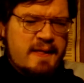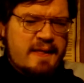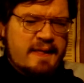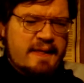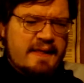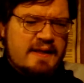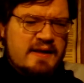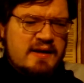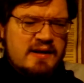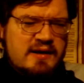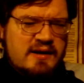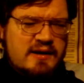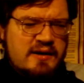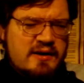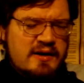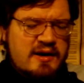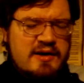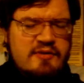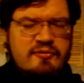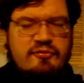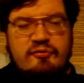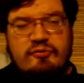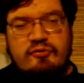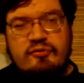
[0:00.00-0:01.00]

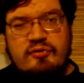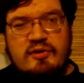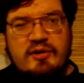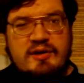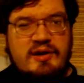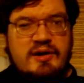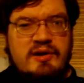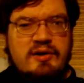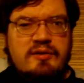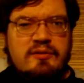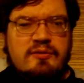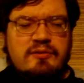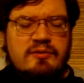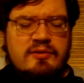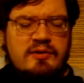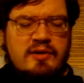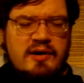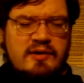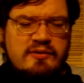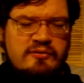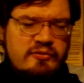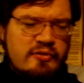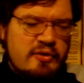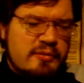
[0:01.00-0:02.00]
I've studied it.
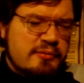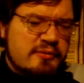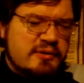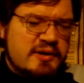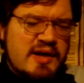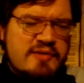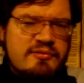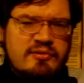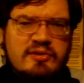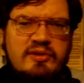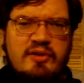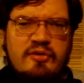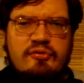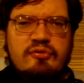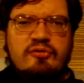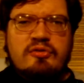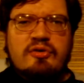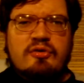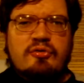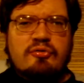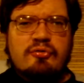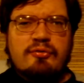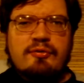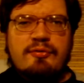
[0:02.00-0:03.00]
I'm an avid listener to
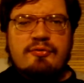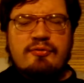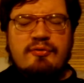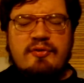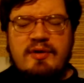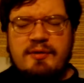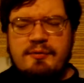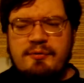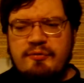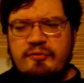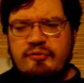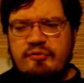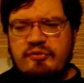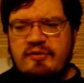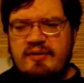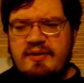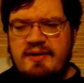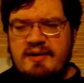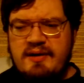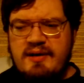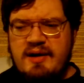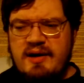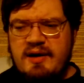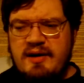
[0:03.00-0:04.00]
Truth
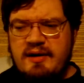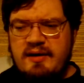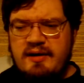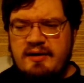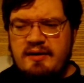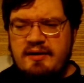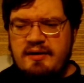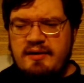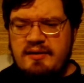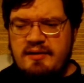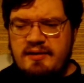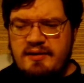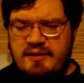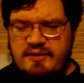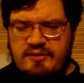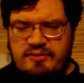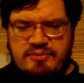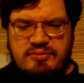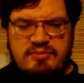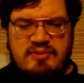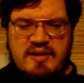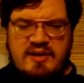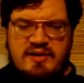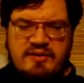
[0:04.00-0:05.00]
Frequency.
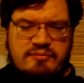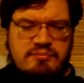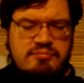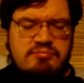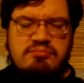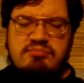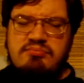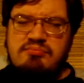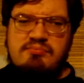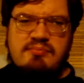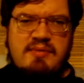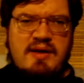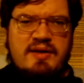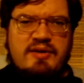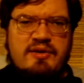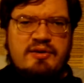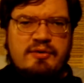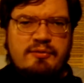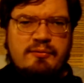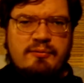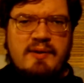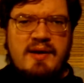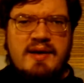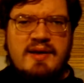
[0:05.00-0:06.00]
They make it a
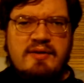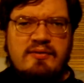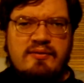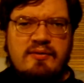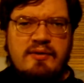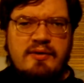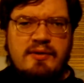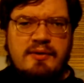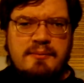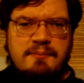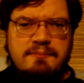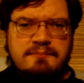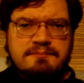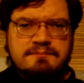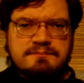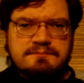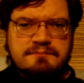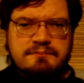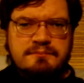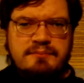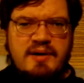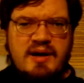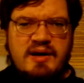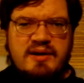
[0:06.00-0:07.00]
regular
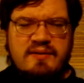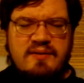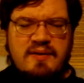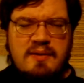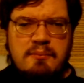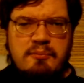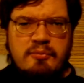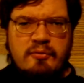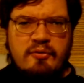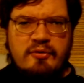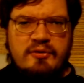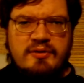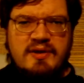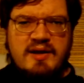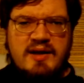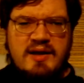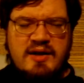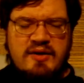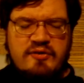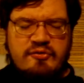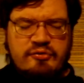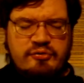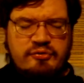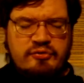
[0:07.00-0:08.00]
part of their
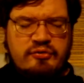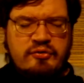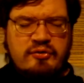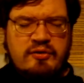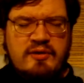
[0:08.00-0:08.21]
broadcasts.